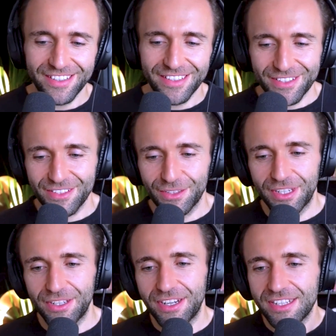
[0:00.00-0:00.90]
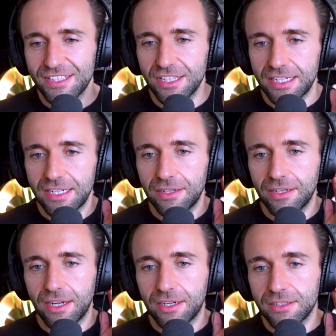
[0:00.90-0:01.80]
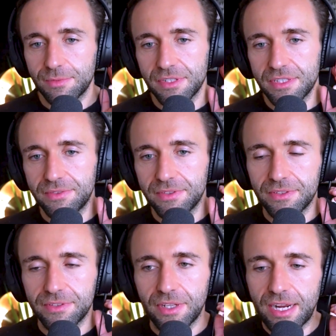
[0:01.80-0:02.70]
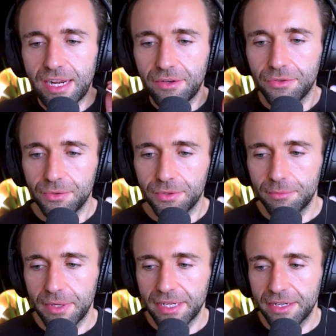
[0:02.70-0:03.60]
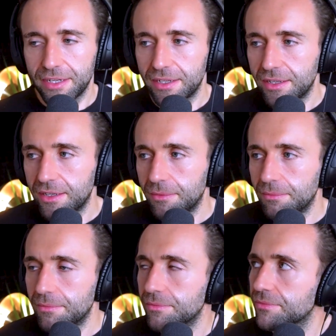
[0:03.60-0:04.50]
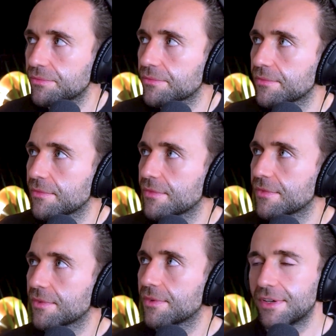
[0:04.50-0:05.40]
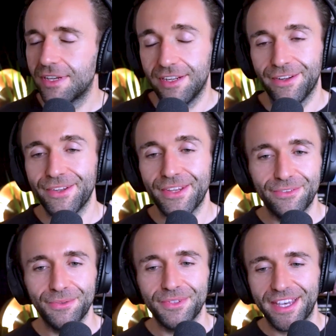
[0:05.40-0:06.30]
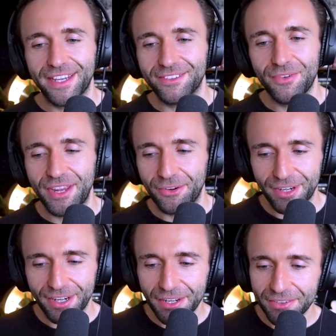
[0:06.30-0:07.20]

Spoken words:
So are you guys looking at, like, I suppose even like how you could make hello, let's use an excavator again,